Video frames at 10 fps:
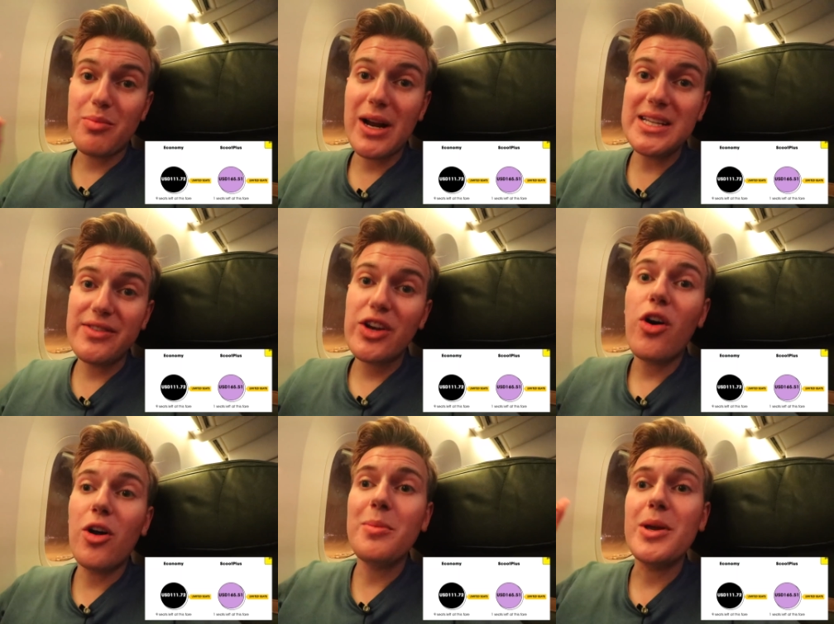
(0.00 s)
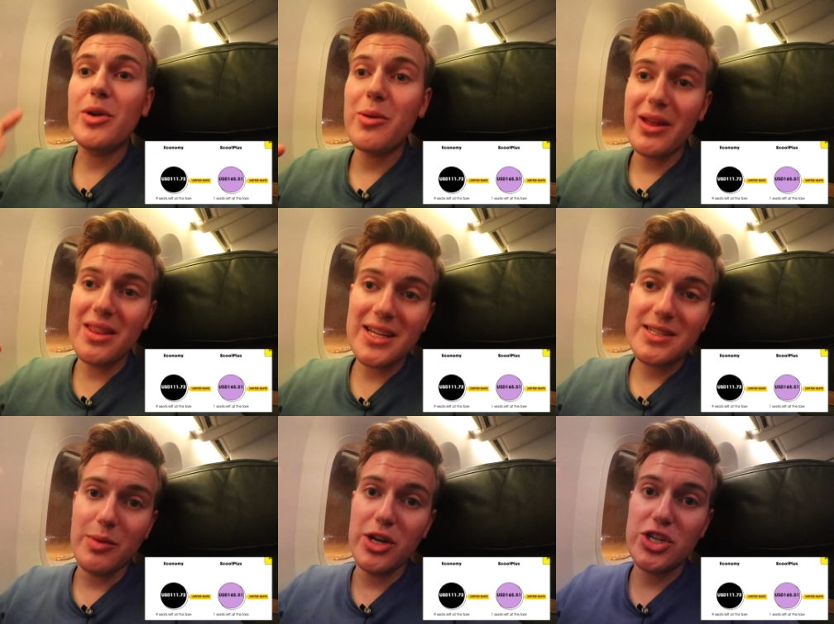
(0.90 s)
the price of economy would have been
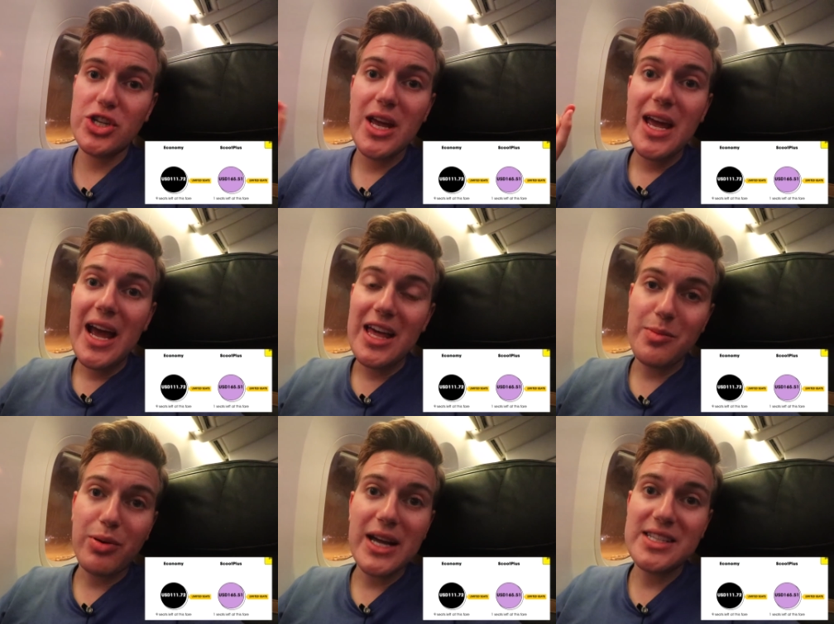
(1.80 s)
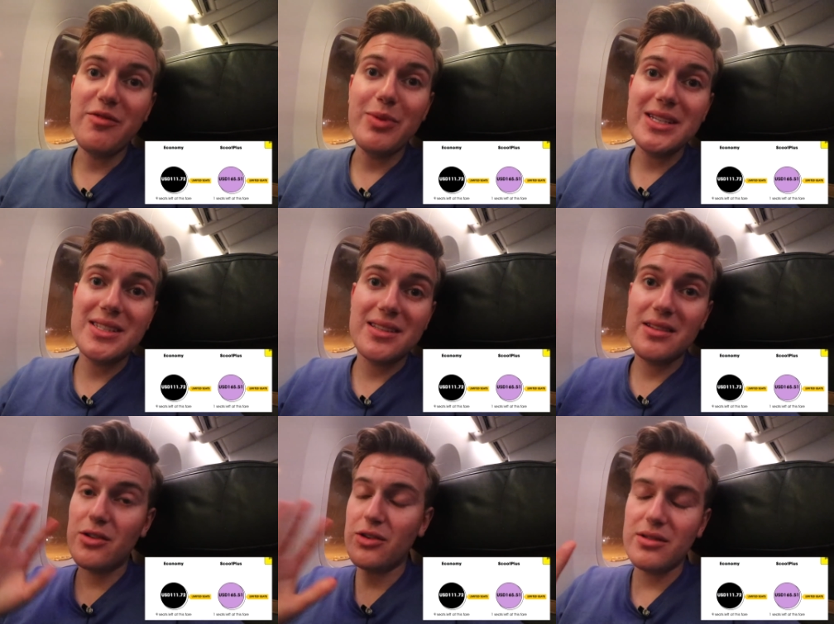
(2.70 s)
this much, and the price of
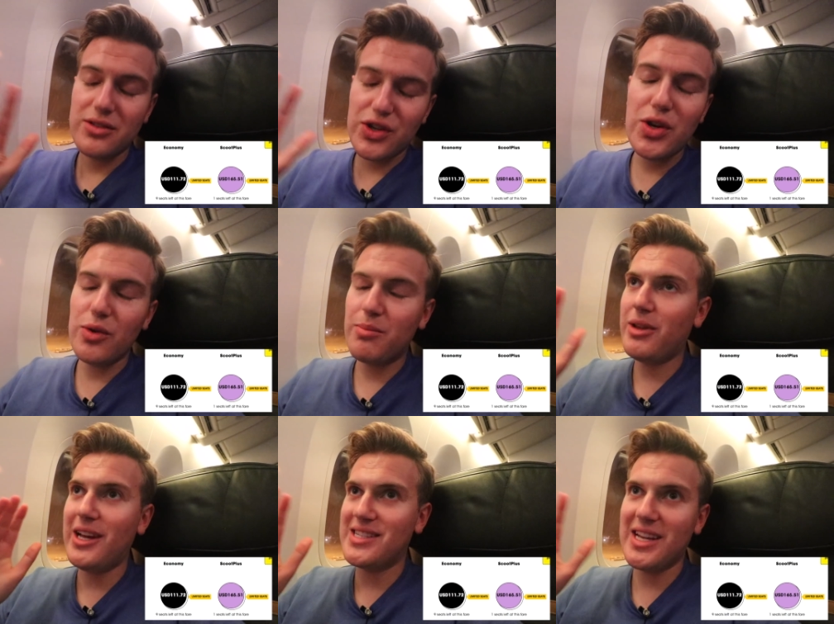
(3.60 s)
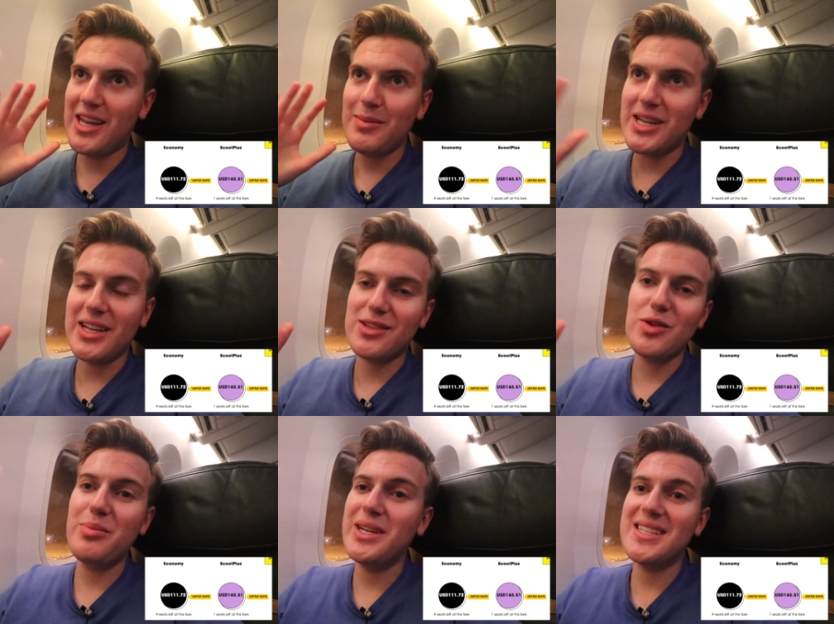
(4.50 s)
Biz or Scoot Plus, I keep saying
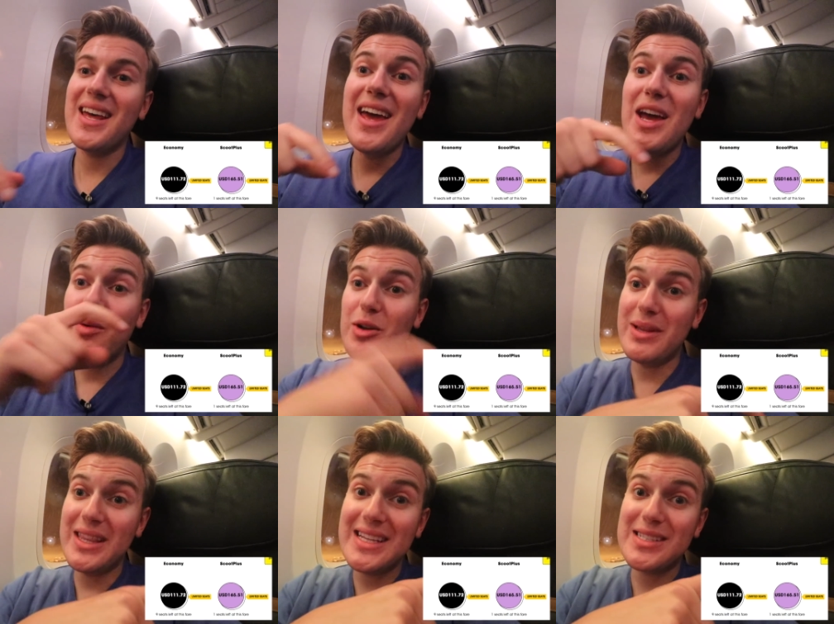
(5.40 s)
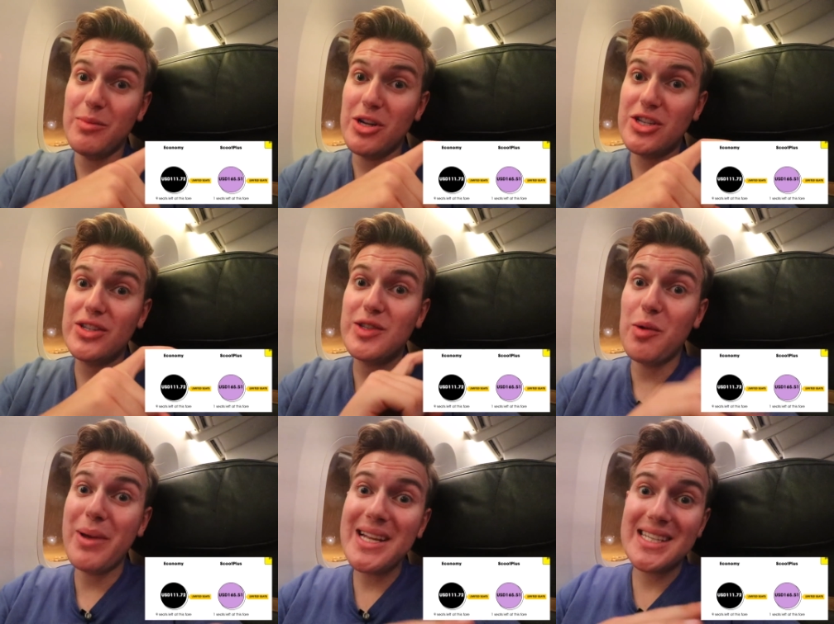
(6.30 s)
Scoot Biz, would have been this much.
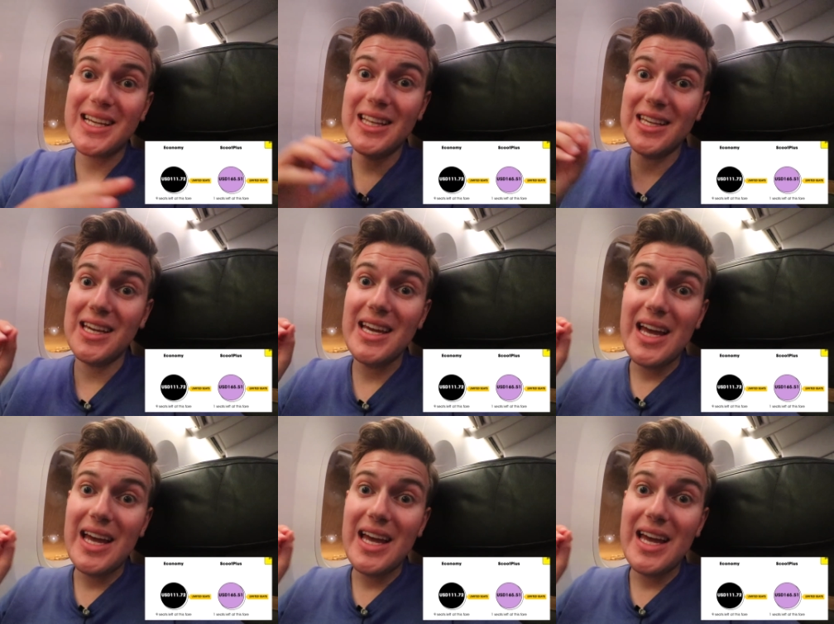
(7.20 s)
So basically,